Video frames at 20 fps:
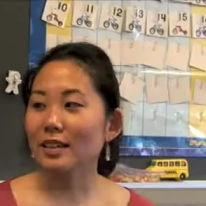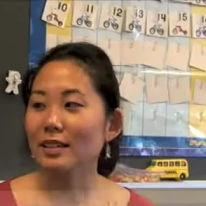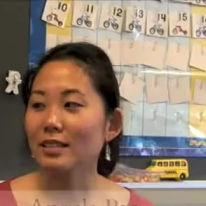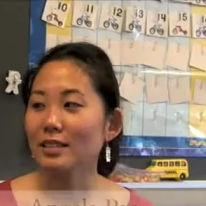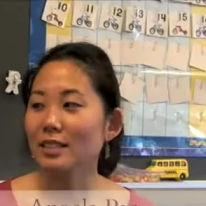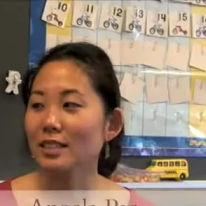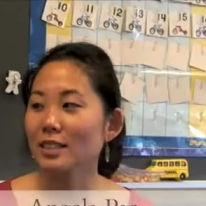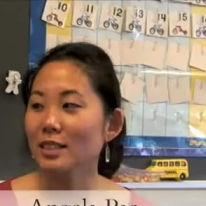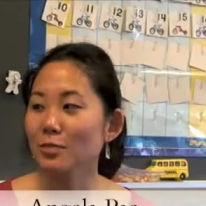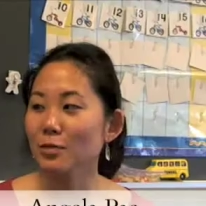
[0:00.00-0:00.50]

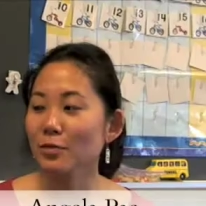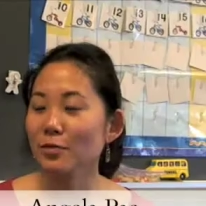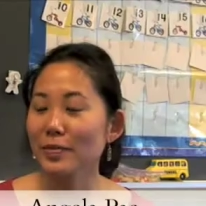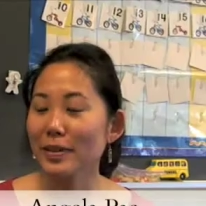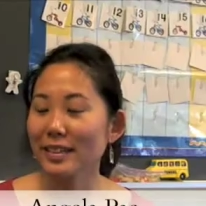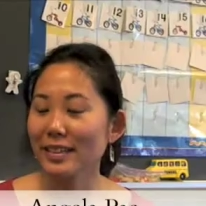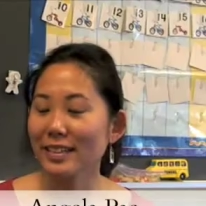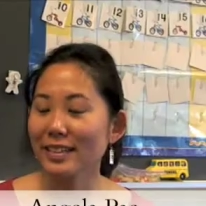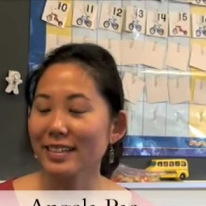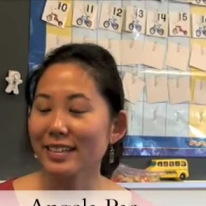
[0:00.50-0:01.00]
Some of my
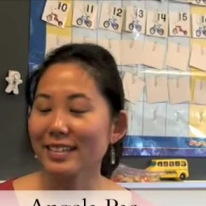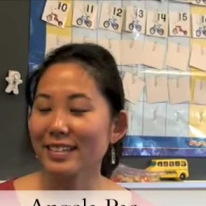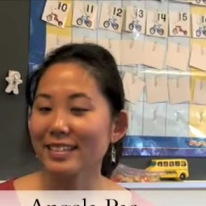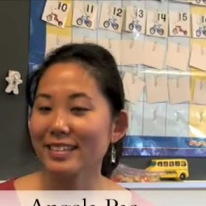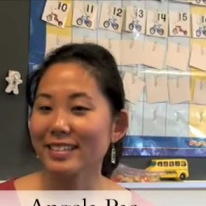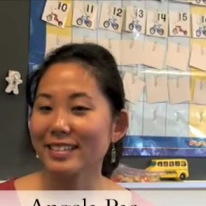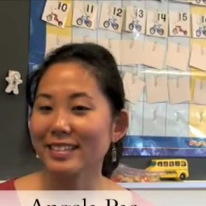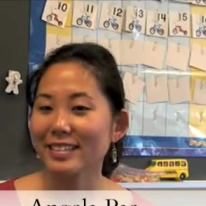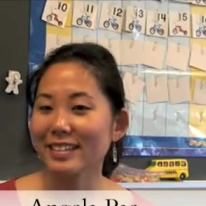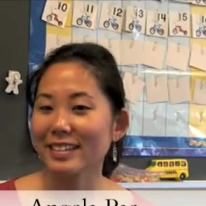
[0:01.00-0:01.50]

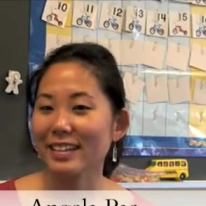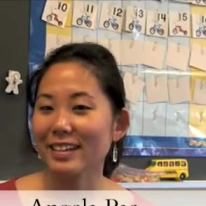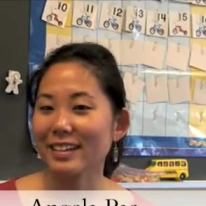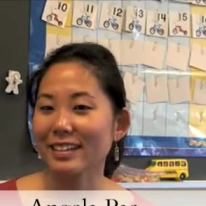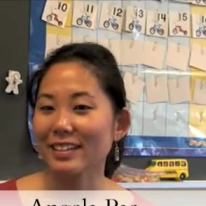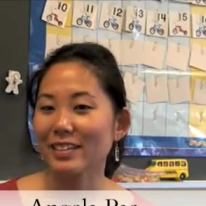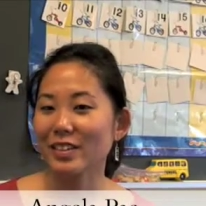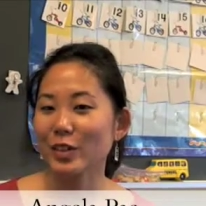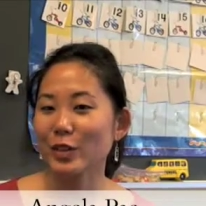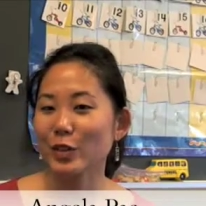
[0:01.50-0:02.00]
kids
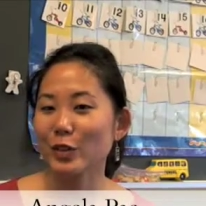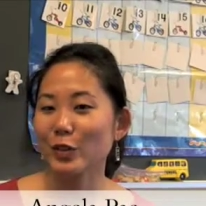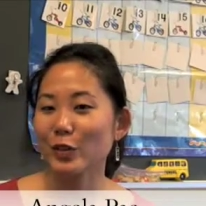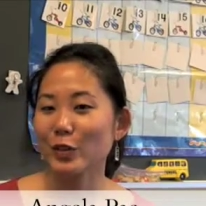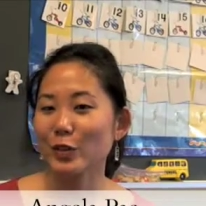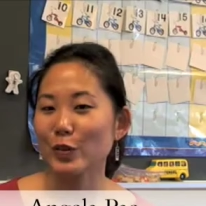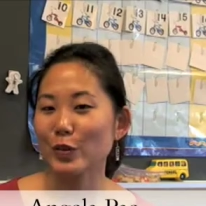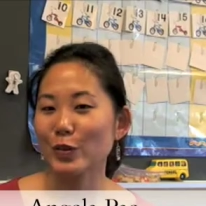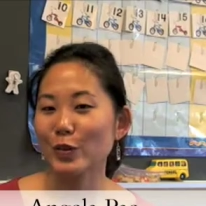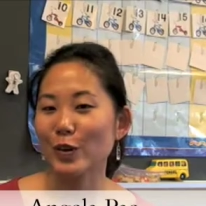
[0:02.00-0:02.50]

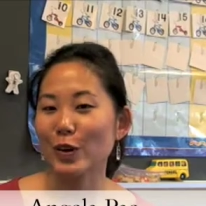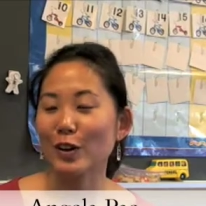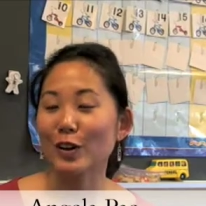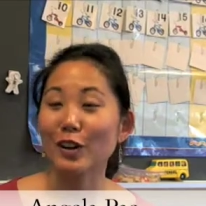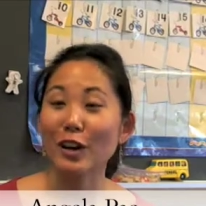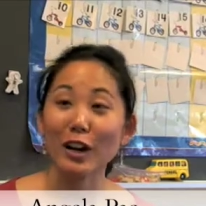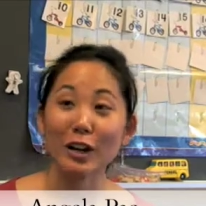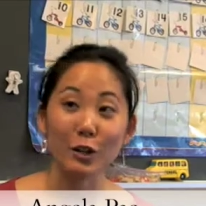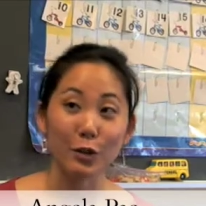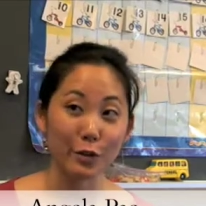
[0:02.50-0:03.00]
who are
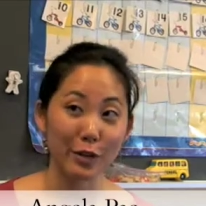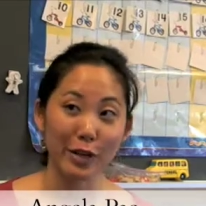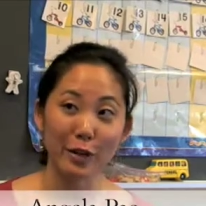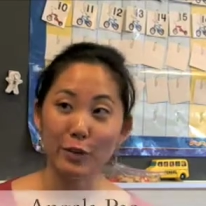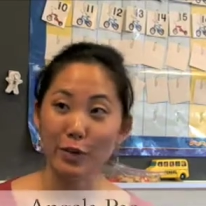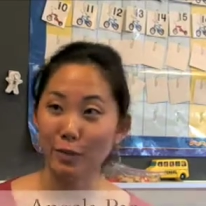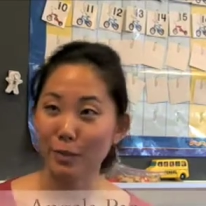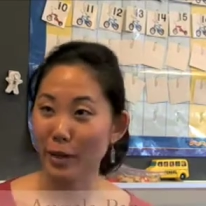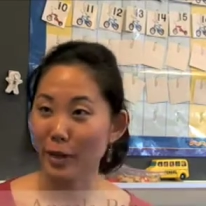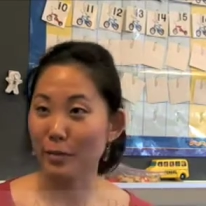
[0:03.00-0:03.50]
not great
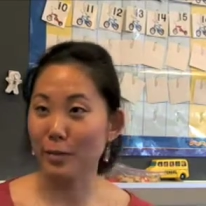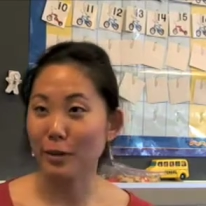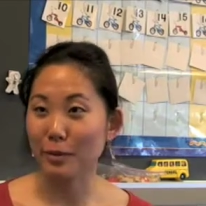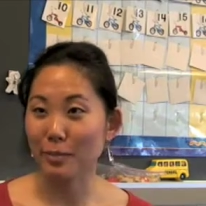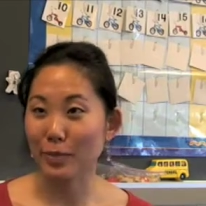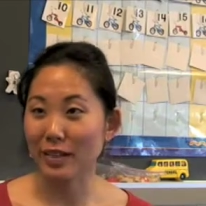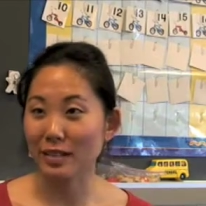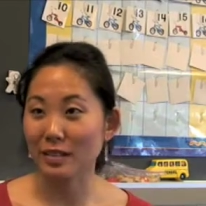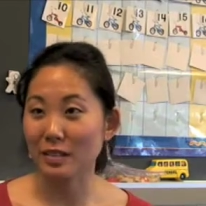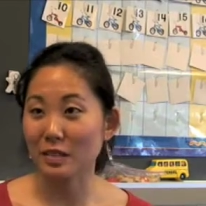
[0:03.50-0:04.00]
with paper and
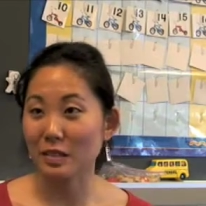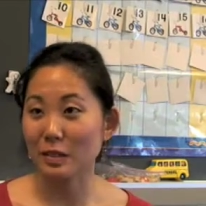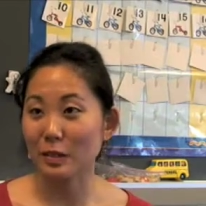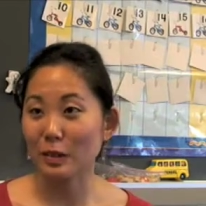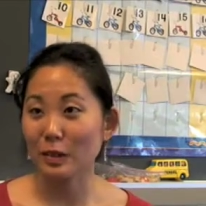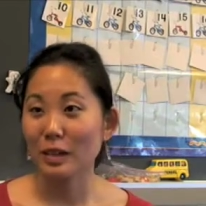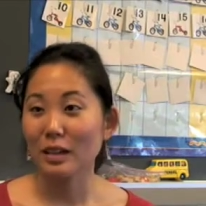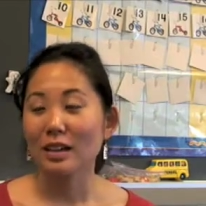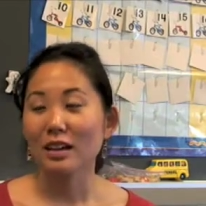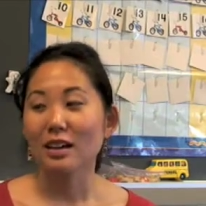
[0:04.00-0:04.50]
pencil,
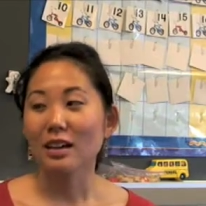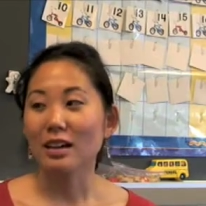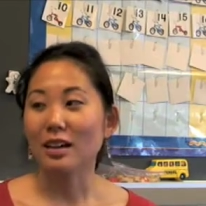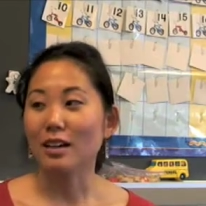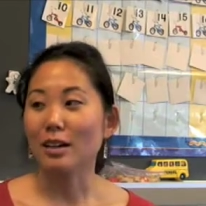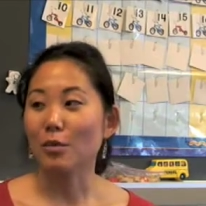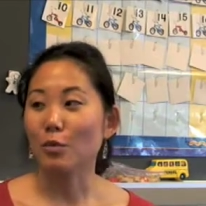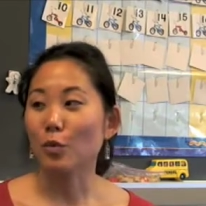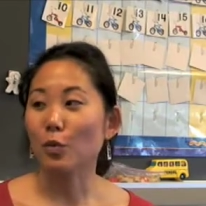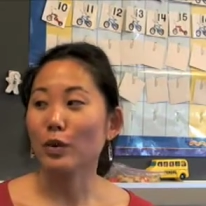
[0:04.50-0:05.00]

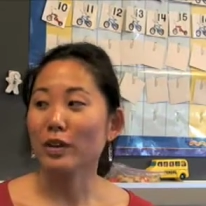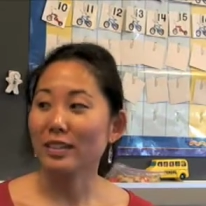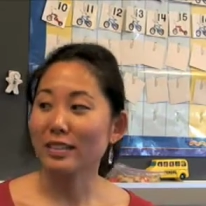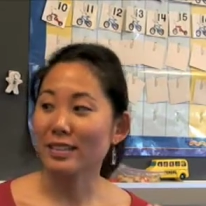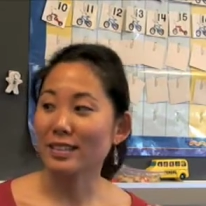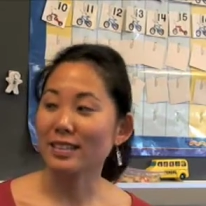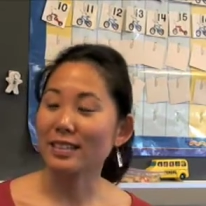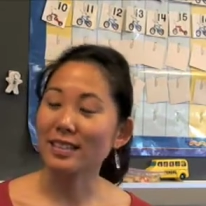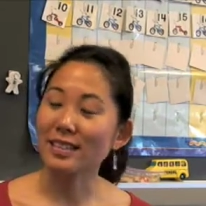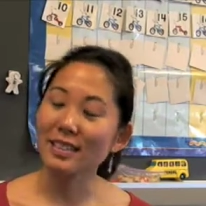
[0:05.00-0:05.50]
um, when it's
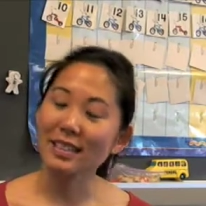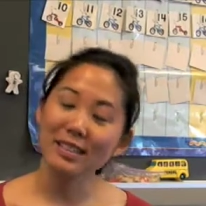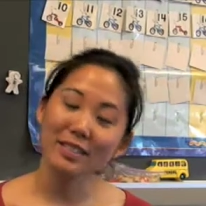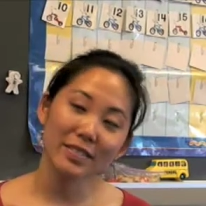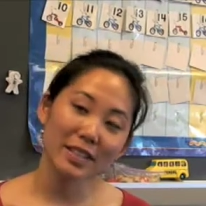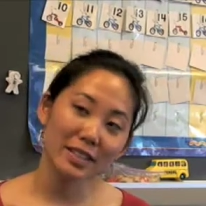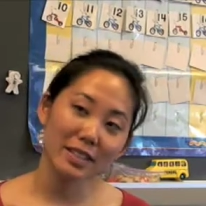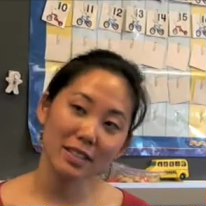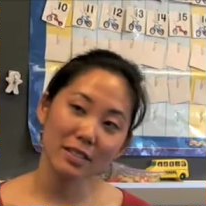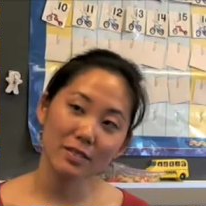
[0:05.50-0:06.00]
this kind of
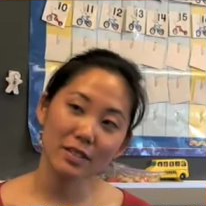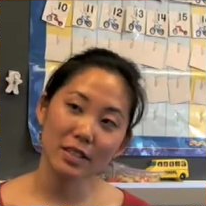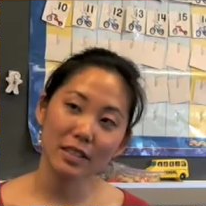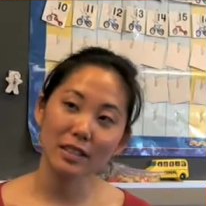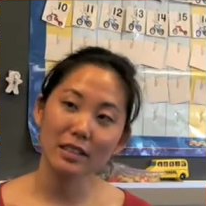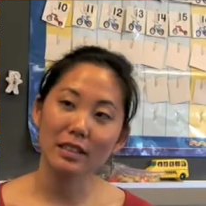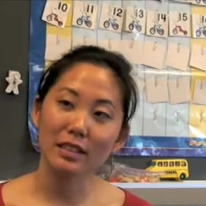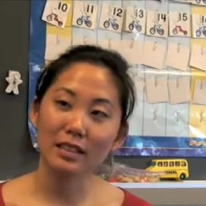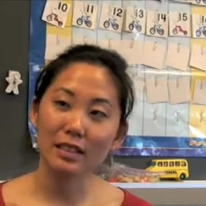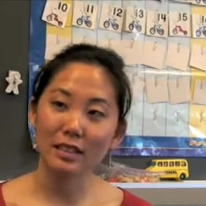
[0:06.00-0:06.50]
activity and
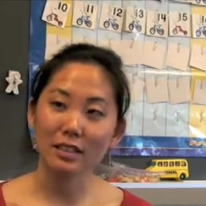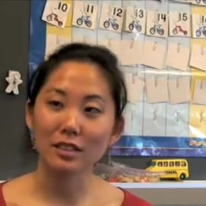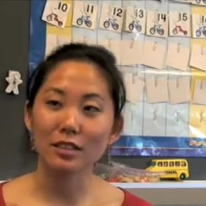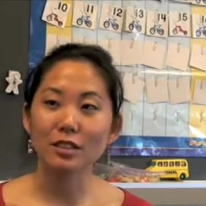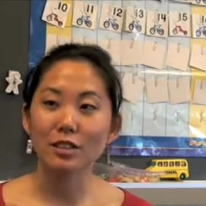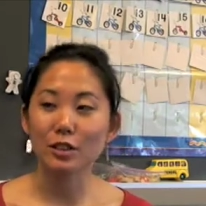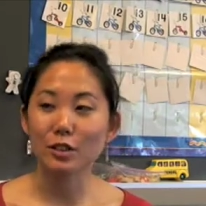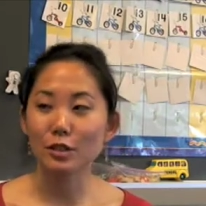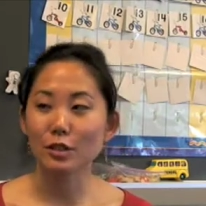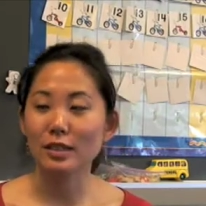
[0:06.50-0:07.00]
they get to
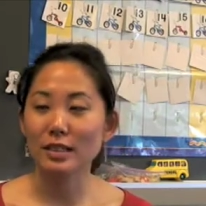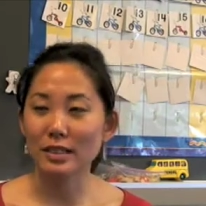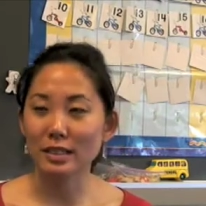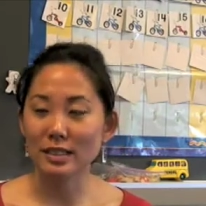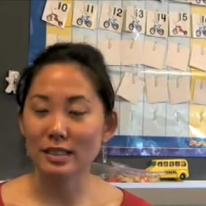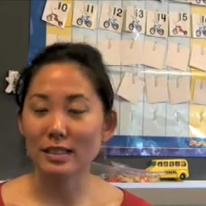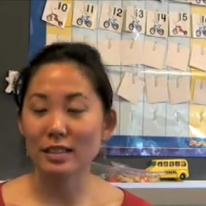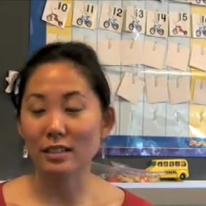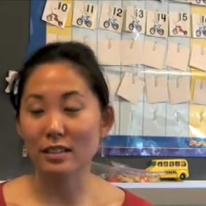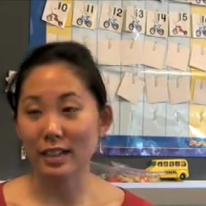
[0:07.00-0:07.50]
use things
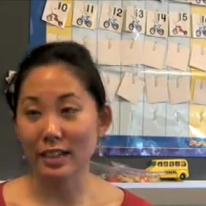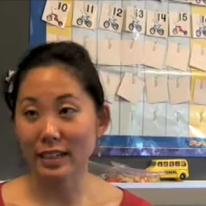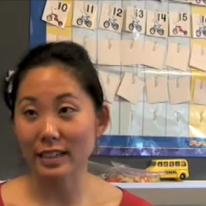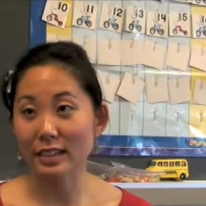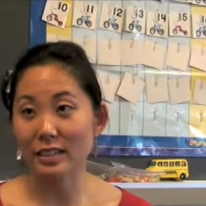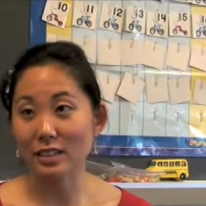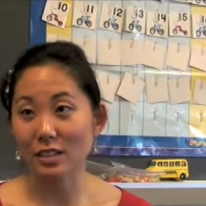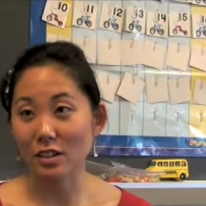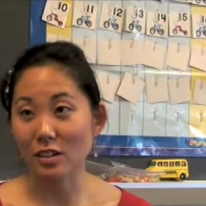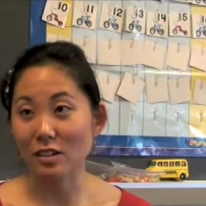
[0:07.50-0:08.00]
that are
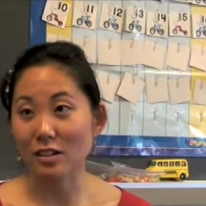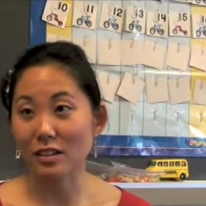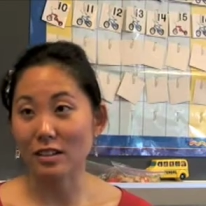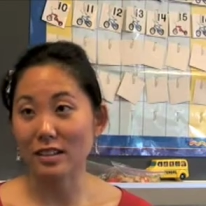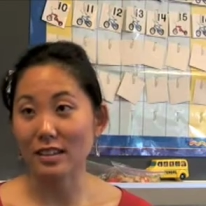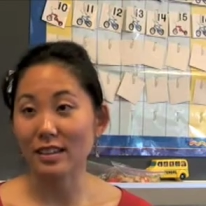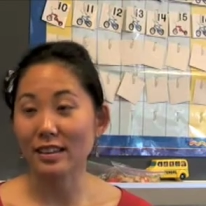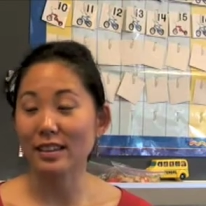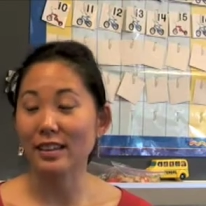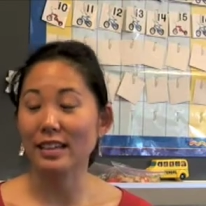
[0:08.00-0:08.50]

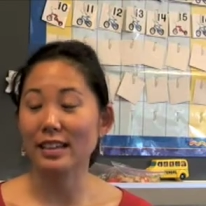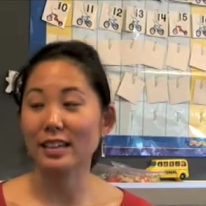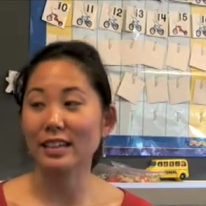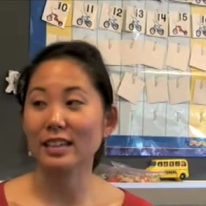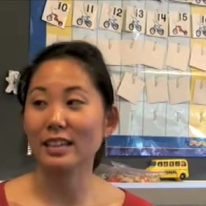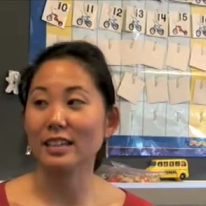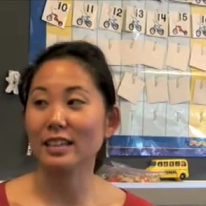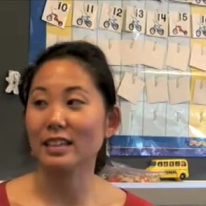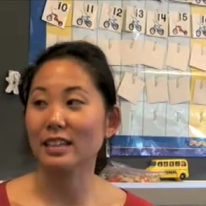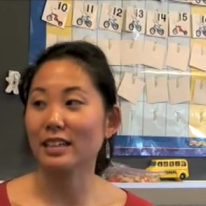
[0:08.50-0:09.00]
hands-on,
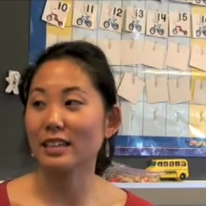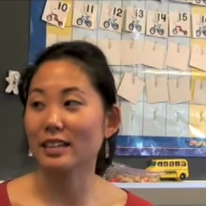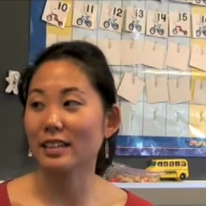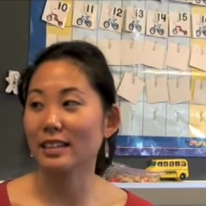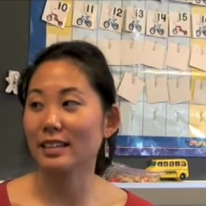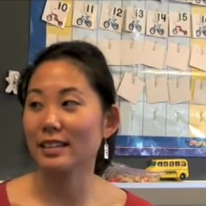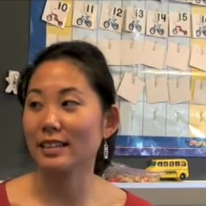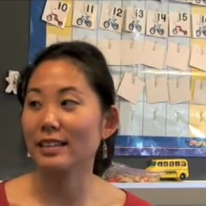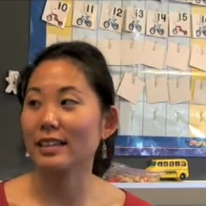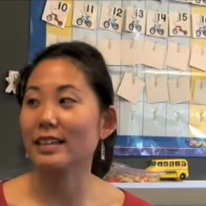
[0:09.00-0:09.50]
they,
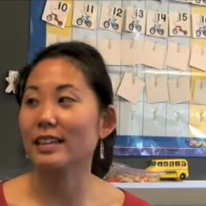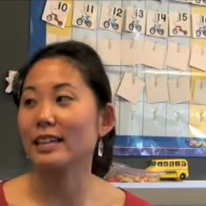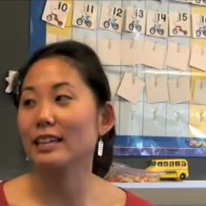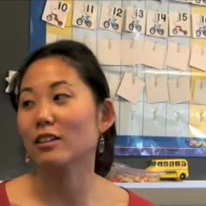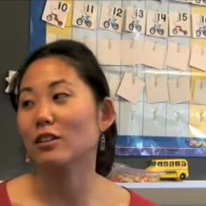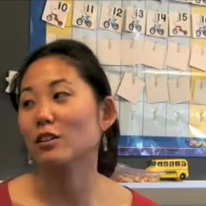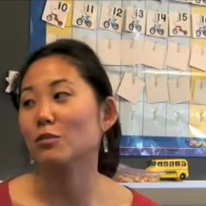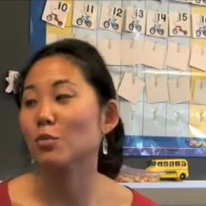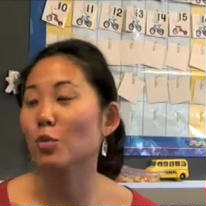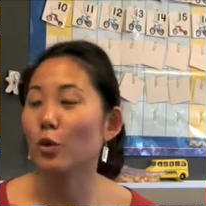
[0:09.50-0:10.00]
they
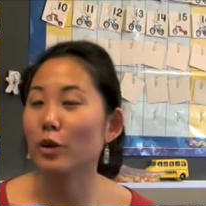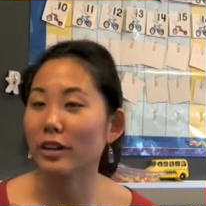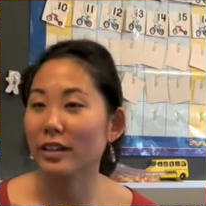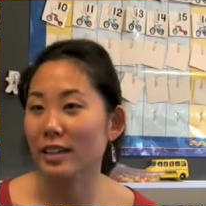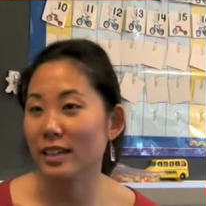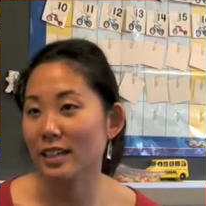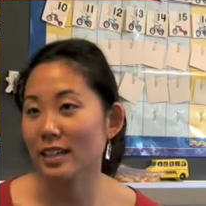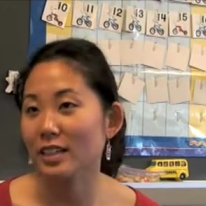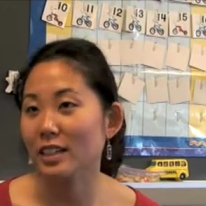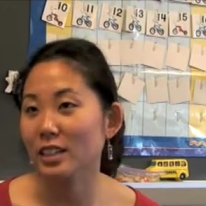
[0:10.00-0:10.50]
are more
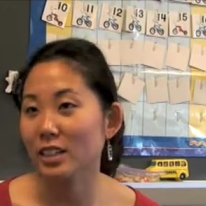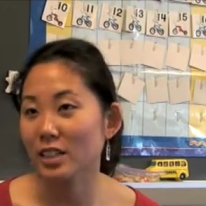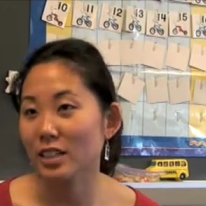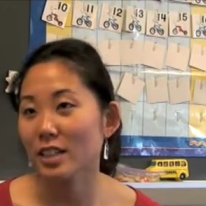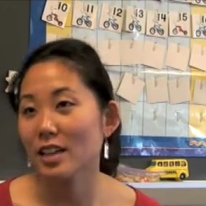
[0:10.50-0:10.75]
engaged.